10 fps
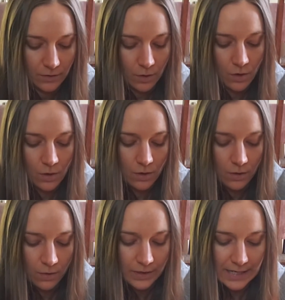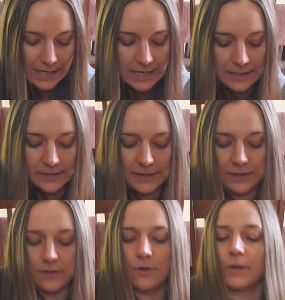Oh,
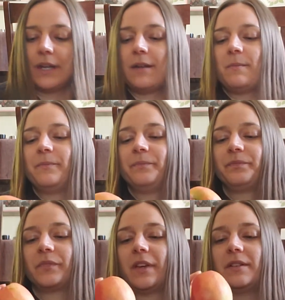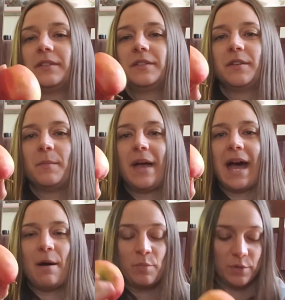nice. Okay, some
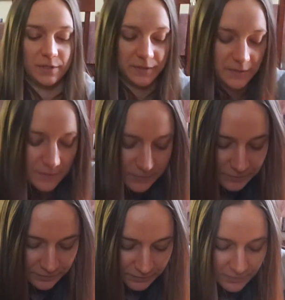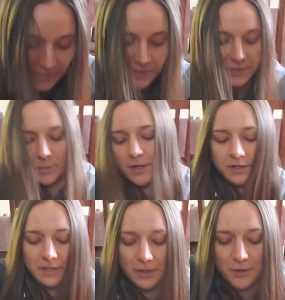apples, some
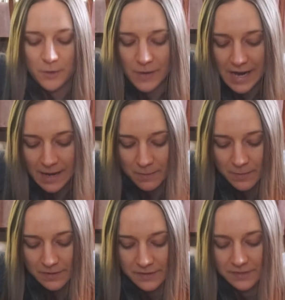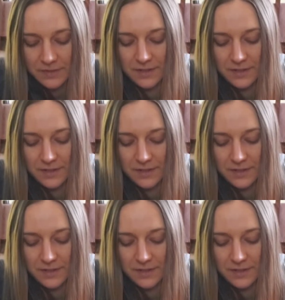Ontario apples.